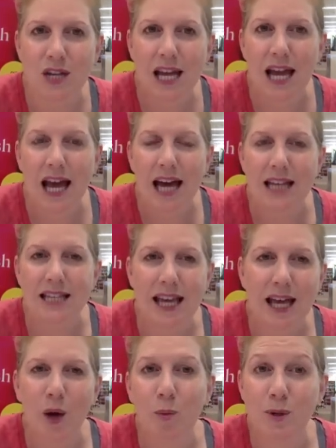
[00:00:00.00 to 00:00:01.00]
and to
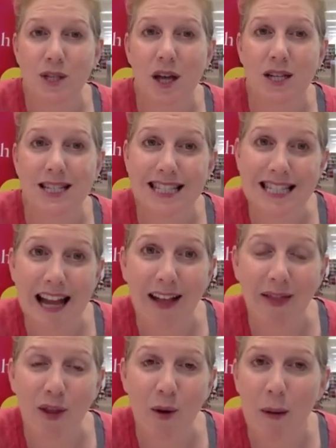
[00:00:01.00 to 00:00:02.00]
help us understand
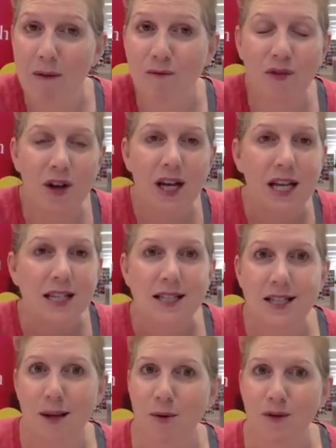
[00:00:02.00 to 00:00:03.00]
them. And for
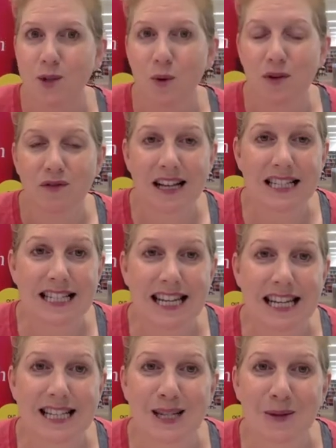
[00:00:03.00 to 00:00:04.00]
some of us, we're
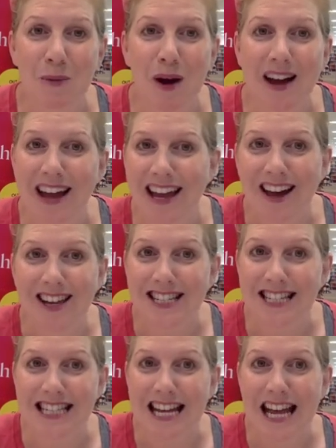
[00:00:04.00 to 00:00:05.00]
fascinated by
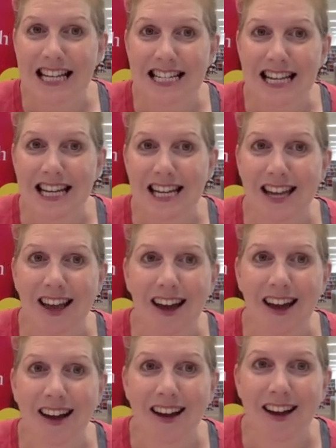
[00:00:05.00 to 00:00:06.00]
understanding
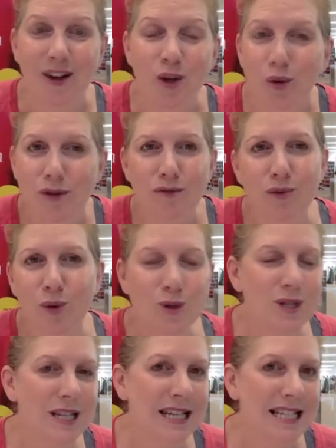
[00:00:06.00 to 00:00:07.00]
law
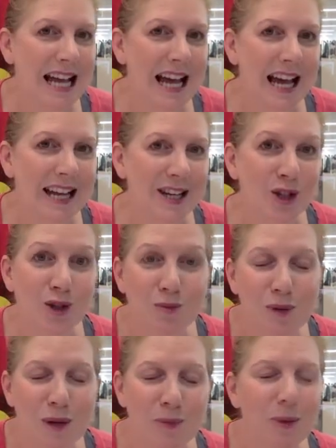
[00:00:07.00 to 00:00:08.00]
enforcers and good
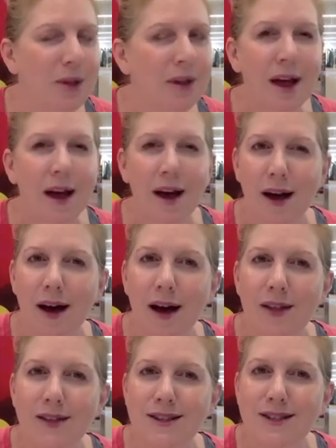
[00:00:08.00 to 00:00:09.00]
people.
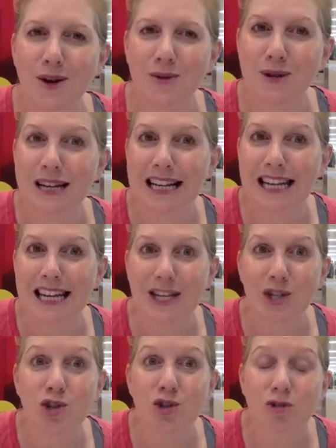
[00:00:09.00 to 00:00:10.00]
Others are really
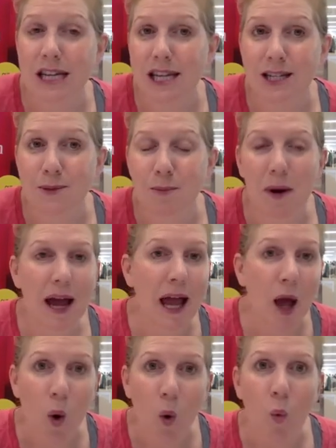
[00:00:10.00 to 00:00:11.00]
intrigued by
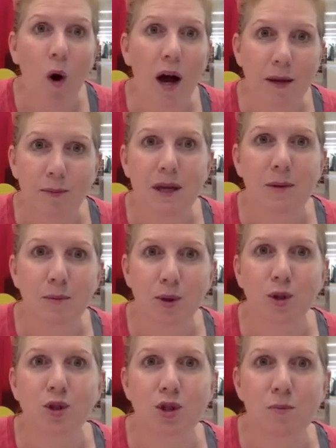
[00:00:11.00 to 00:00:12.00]
why people
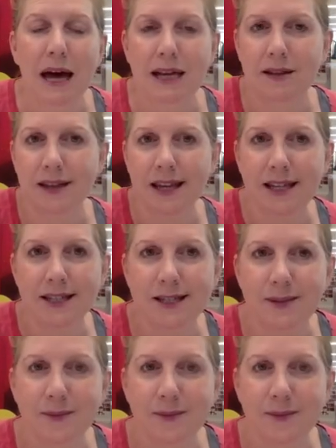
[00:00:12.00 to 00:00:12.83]
do bad things.